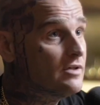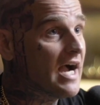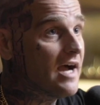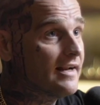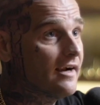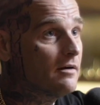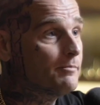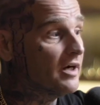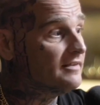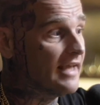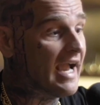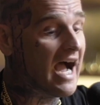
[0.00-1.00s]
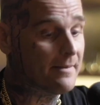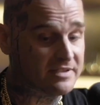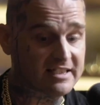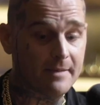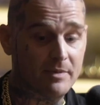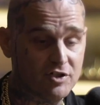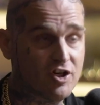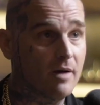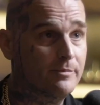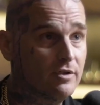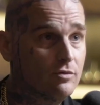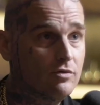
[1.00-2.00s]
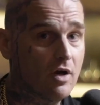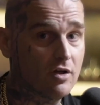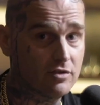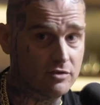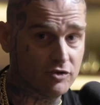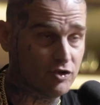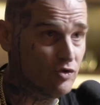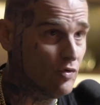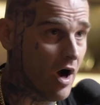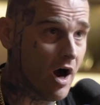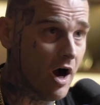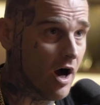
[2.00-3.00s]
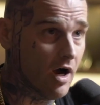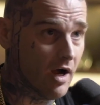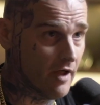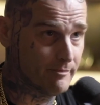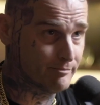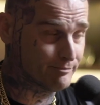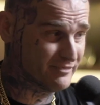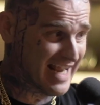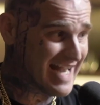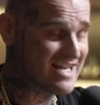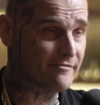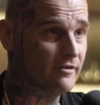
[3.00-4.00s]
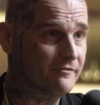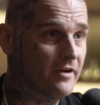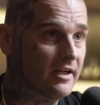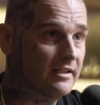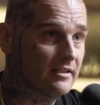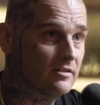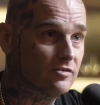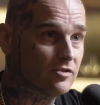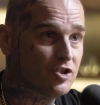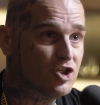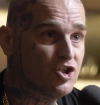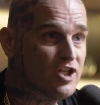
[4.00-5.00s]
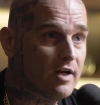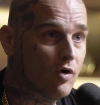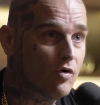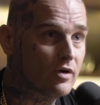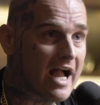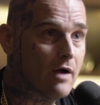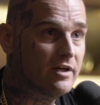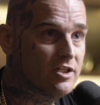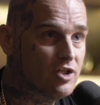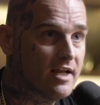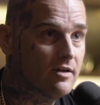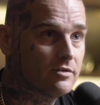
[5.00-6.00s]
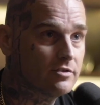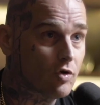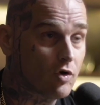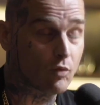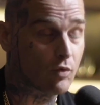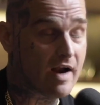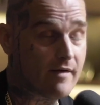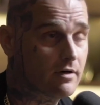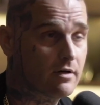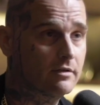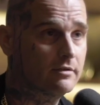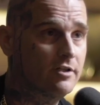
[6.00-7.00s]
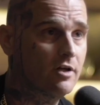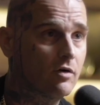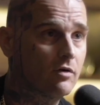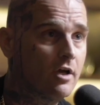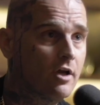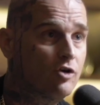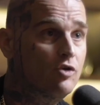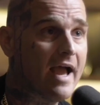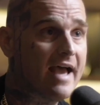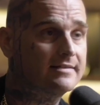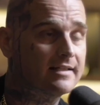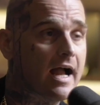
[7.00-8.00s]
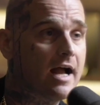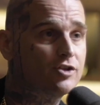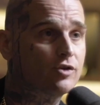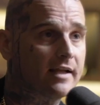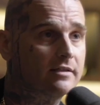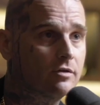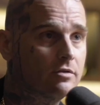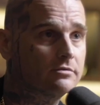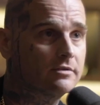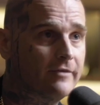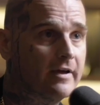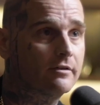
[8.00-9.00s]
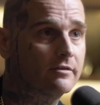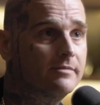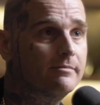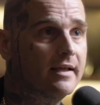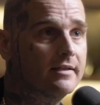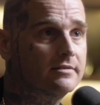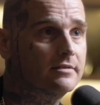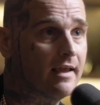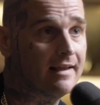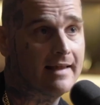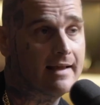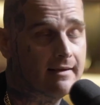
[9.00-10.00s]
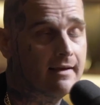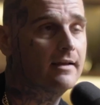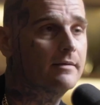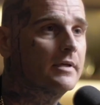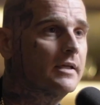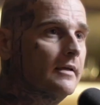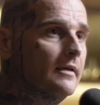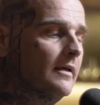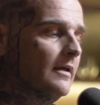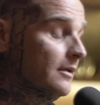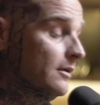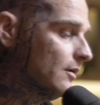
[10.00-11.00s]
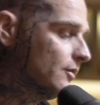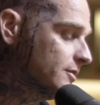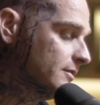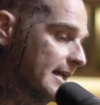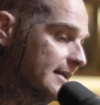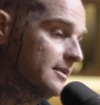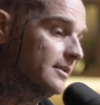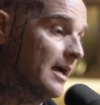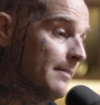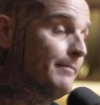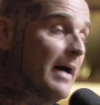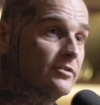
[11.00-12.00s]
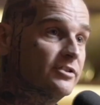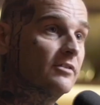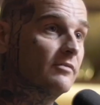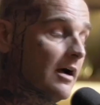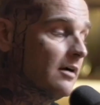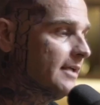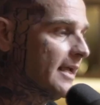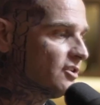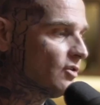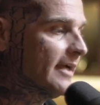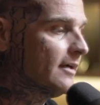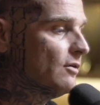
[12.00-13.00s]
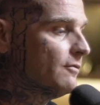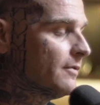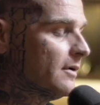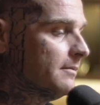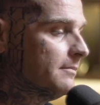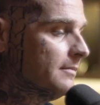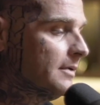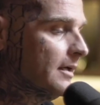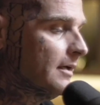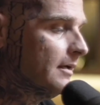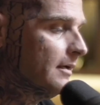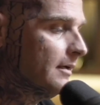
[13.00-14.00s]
do Con Air, but they hop, skip, and jump you to a ten different fucking little shithole county jails or mm. wherever you know Damn. who has the contract to hold federal inmates at that time. You know, so that I'm Sorry. bouncing around. Yeah, so I go from,